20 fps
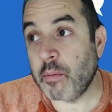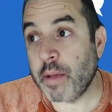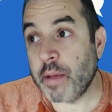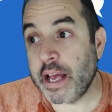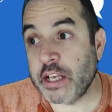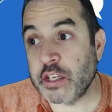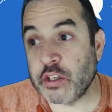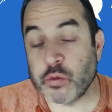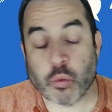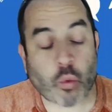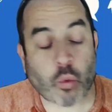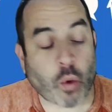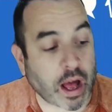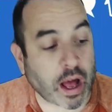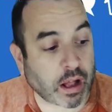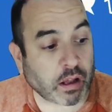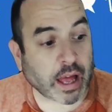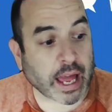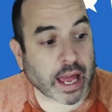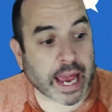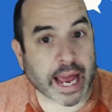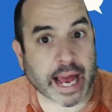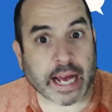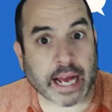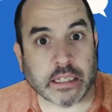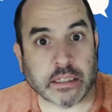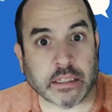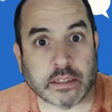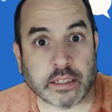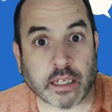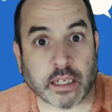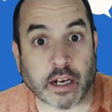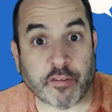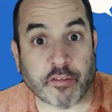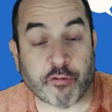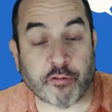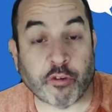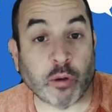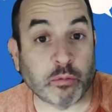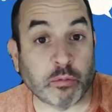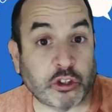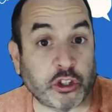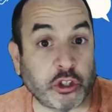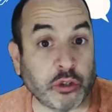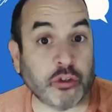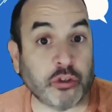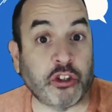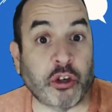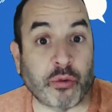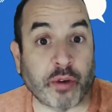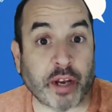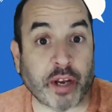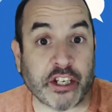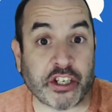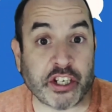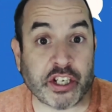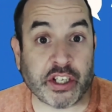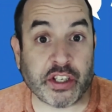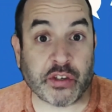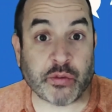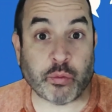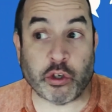as well as from student donations,